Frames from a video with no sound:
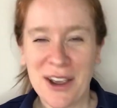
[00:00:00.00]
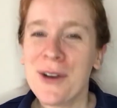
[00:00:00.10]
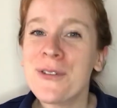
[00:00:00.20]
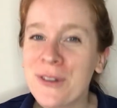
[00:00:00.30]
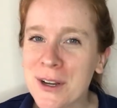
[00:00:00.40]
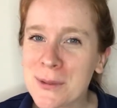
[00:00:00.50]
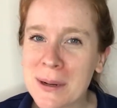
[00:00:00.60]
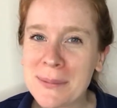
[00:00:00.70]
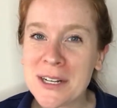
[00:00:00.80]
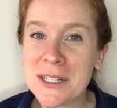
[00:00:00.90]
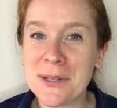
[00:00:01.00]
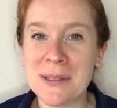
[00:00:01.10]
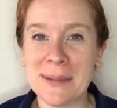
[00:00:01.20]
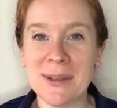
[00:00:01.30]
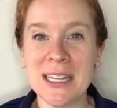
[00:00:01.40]
First, what I'm going to do
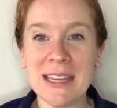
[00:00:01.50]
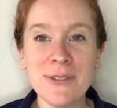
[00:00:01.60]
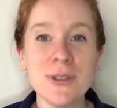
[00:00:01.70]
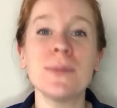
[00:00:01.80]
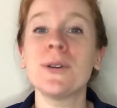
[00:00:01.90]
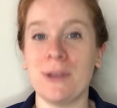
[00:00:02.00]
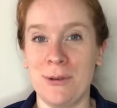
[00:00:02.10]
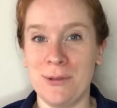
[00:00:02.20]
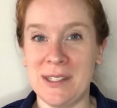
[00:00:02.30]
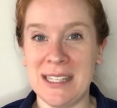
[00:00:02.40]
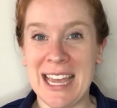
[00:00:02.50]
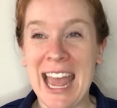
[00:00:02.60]
is I'm going to give you some clues.